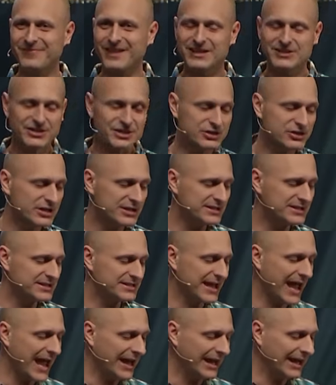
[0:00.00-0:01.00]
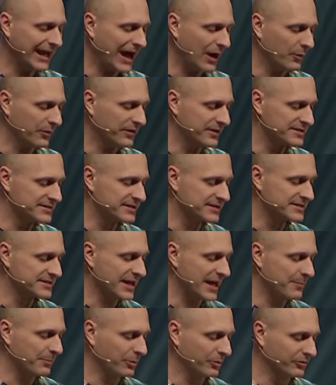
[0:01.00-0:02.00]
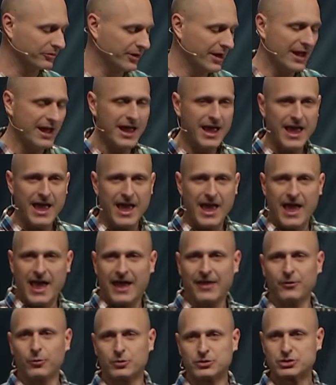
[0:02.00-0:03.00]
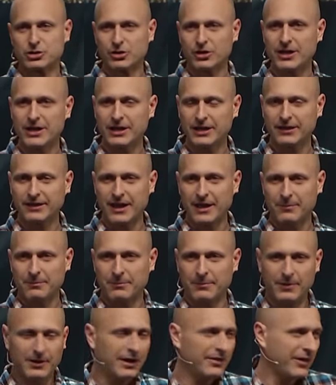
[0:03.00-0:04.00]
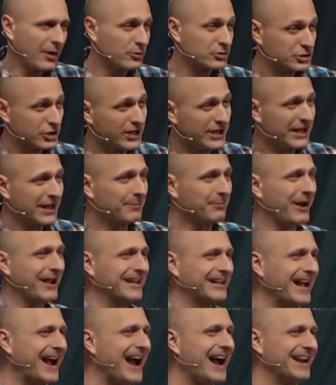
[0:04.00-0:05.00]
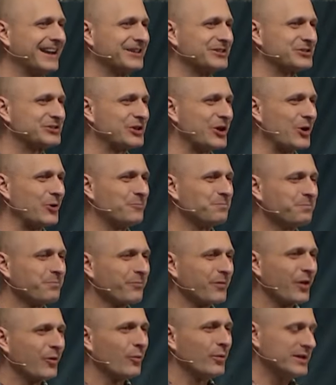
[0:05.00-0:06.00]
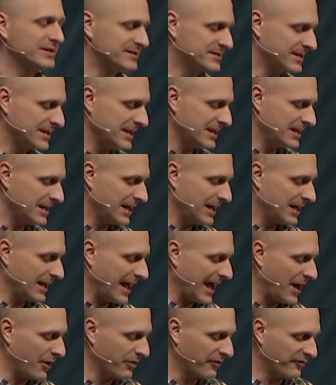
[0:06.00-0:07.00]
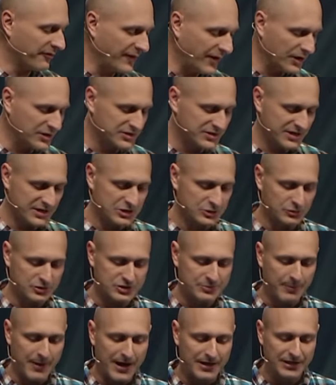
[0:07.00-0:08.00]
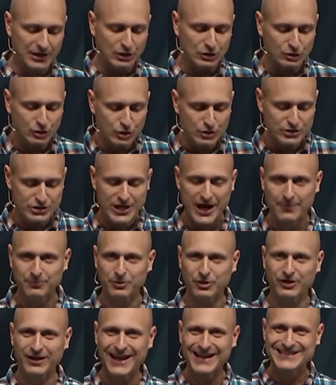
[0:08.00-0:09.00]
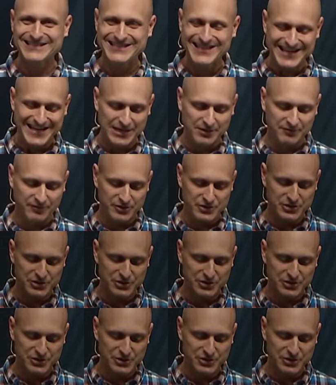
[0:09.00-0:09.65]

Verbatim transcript: See, Jesus is hanging out with his disciples, and they were treating them, uh, they were treating him like God, and so we see uh, how the Pharisees respond in Luke chapter nineteen, verse